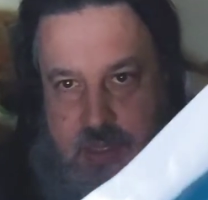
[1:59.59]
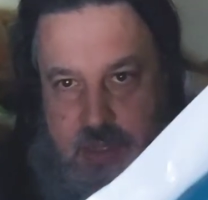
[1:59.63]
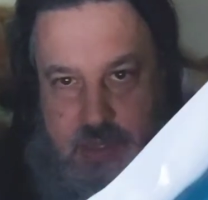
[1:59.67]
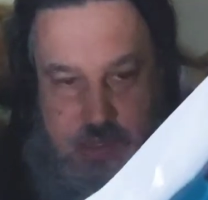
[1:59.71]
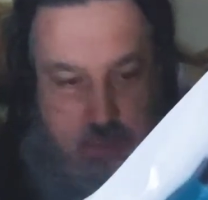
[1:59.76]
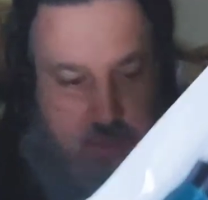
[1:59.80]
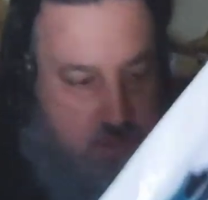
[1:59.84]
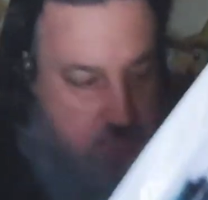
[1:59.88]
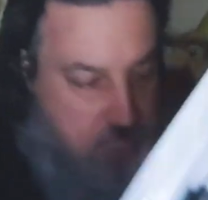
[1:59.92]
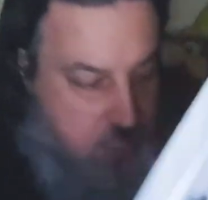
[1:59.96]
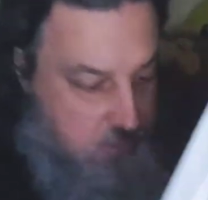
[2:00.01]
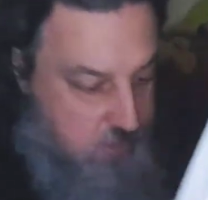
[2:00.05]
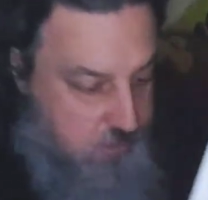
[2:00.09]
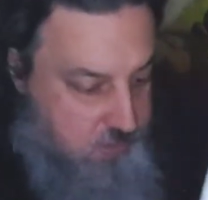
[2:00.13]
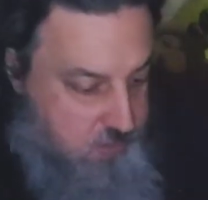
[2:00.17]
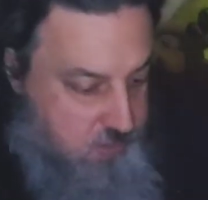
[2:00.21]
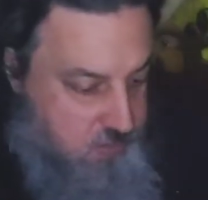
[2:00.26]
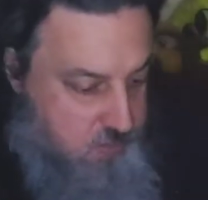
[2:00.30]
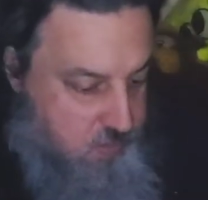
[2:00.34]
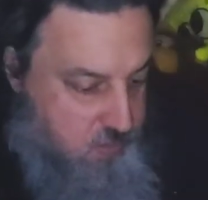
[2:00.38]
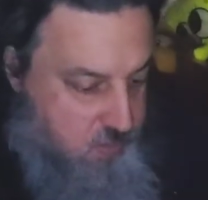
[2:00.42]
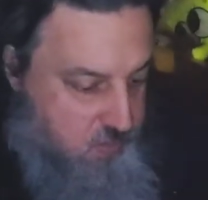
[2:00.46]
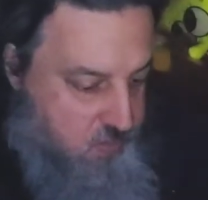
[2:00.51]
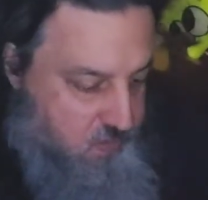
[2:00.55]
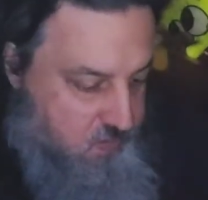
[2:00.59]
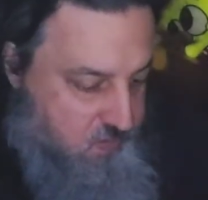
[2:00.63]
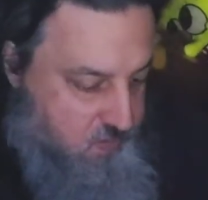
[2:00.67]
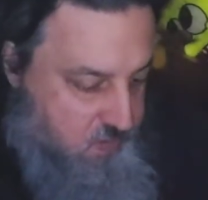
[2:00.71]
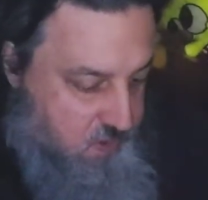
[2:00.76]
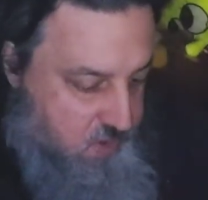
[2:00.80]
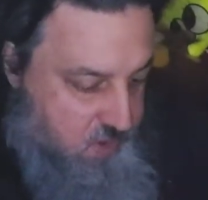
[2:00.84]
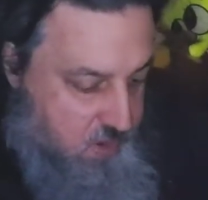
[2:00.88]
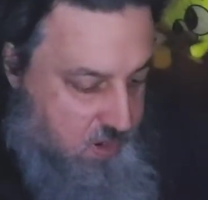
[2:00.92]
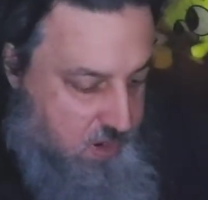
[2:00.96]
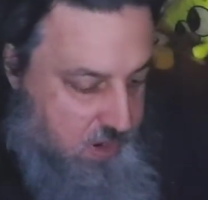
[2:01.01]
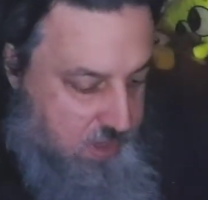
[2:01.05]
So these are
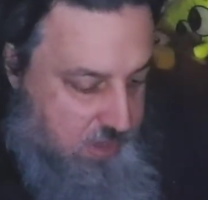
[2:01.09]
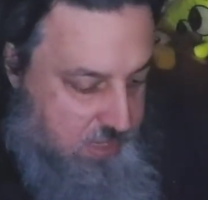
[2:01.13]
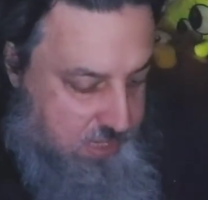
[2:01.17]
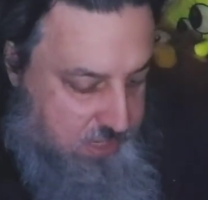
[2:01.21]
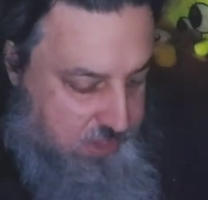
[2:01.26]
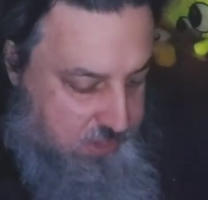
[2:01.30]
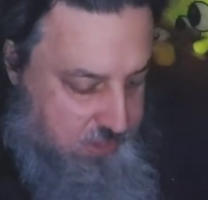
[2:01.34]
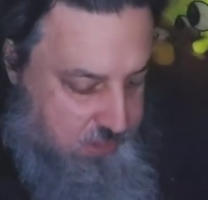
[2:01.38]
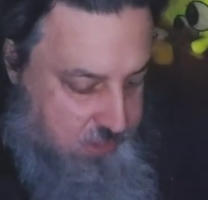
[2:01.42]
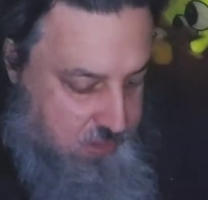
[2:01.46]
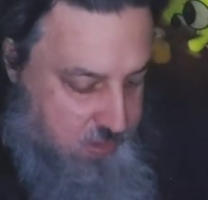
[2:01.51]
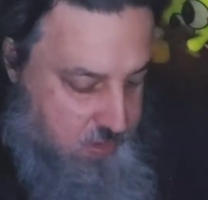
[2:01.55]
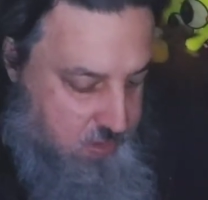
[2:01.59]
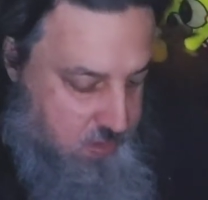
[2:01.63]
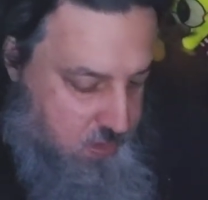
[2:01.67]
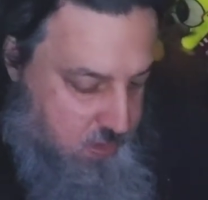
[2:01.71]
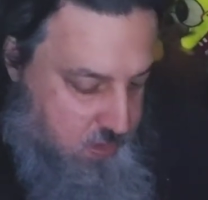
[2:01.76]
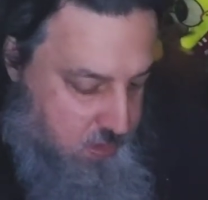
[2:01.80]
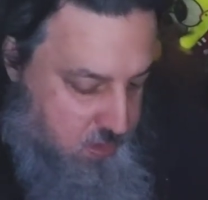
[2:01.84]
electrical.